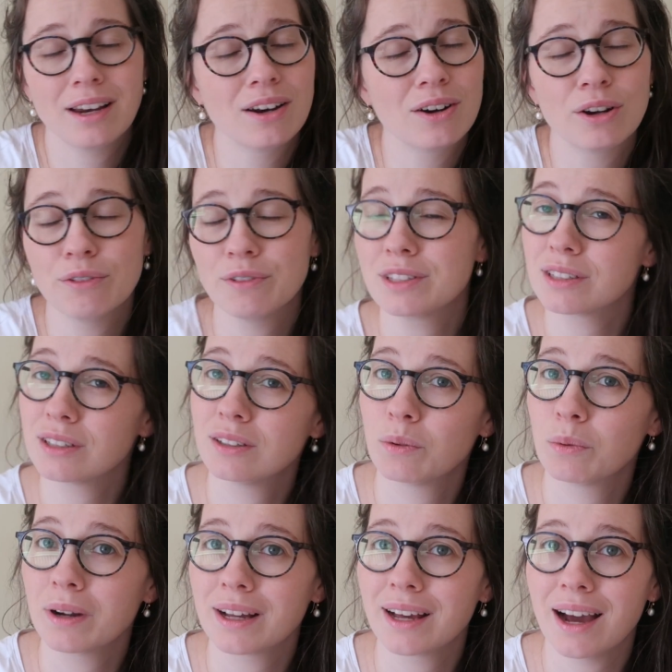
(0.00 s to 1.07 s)
I don't know if it's
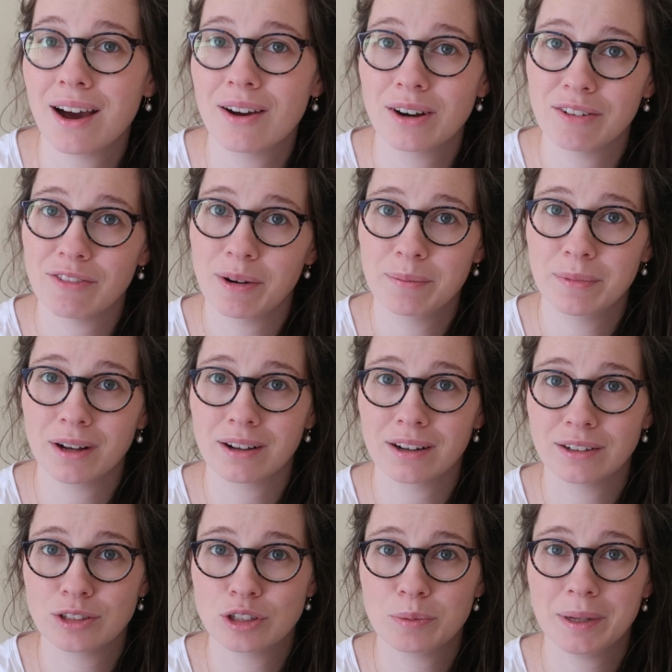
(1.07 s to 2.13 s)
gonna work out, if I'm not
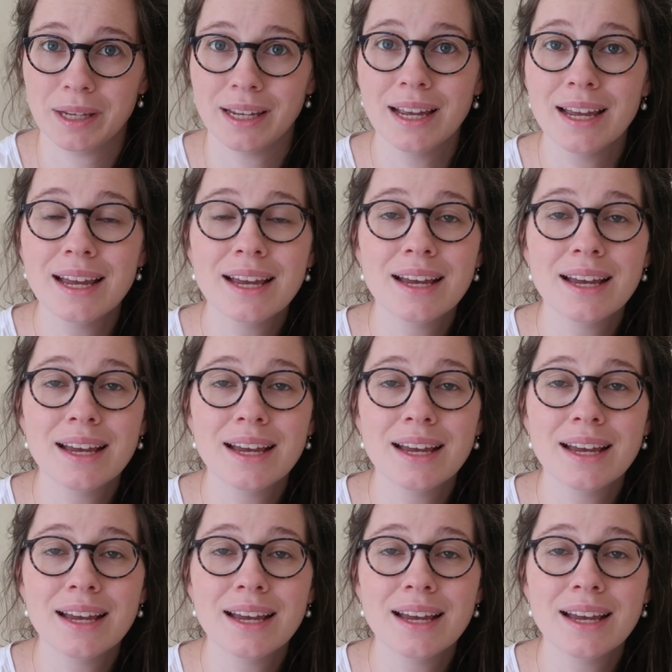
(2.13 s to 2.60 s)
going to be